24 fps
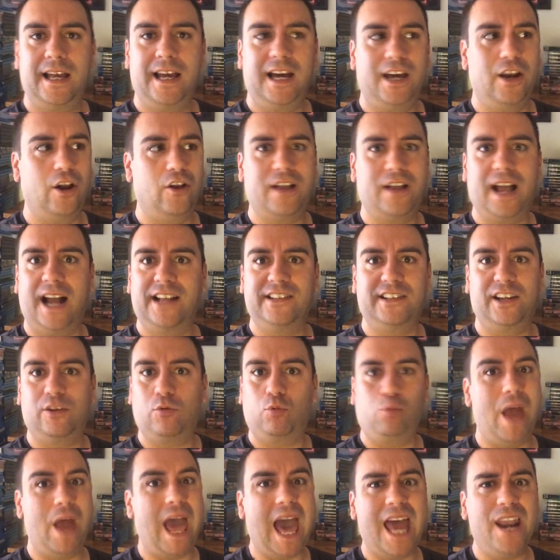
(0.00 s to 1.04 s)
And all kinds of
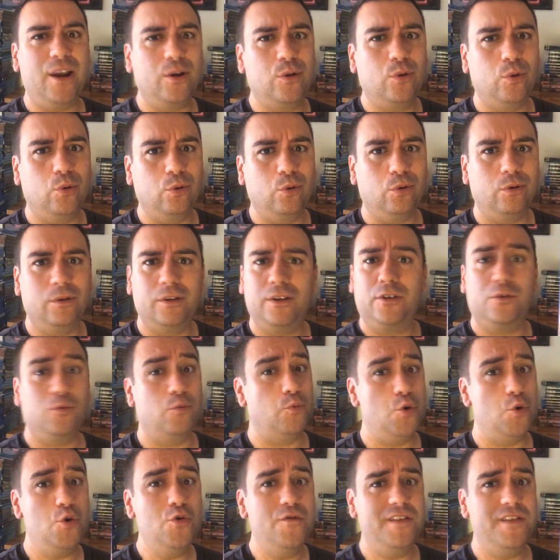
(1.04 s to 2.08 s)
like radical,
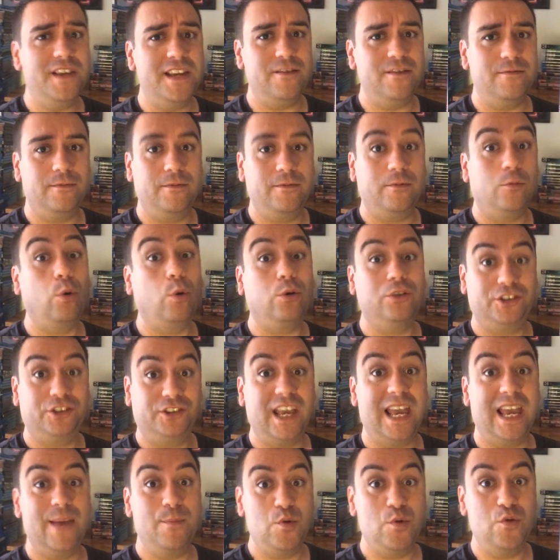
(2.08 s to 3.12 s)
groovy roller
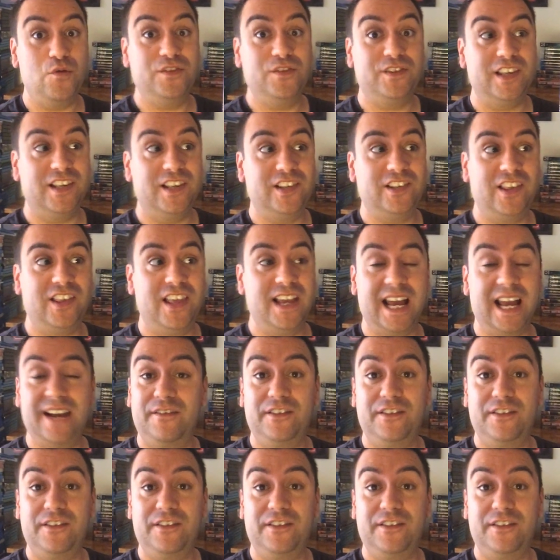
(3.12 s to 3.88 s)
skate moves in this thing.